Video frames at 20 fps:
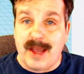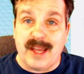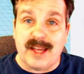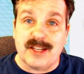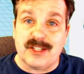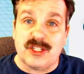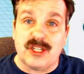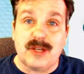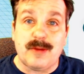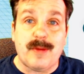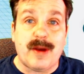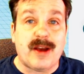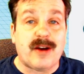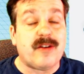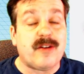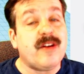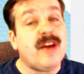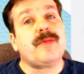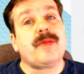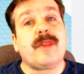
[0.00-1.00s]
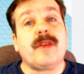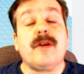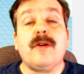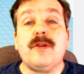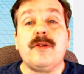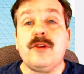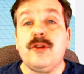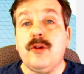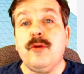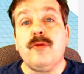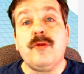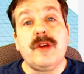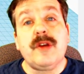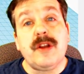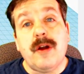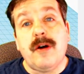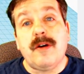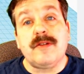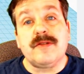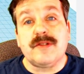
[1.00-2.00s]
and Gmail. You
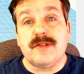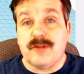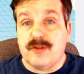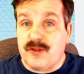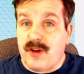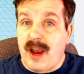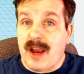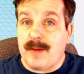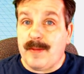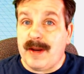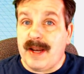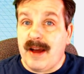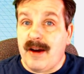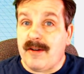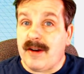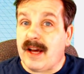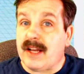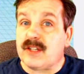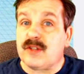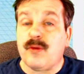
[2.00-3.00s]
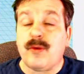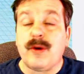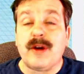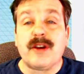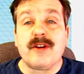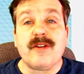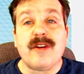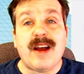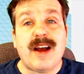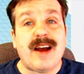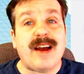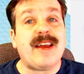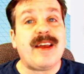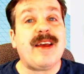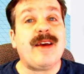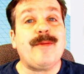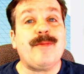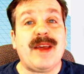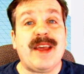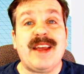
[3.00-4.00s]
can also track me down on Twitter. I
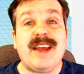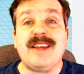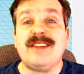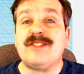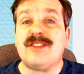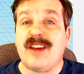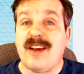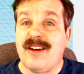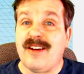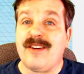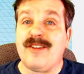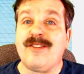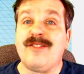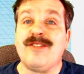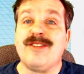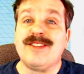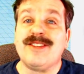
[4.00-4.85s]
am HL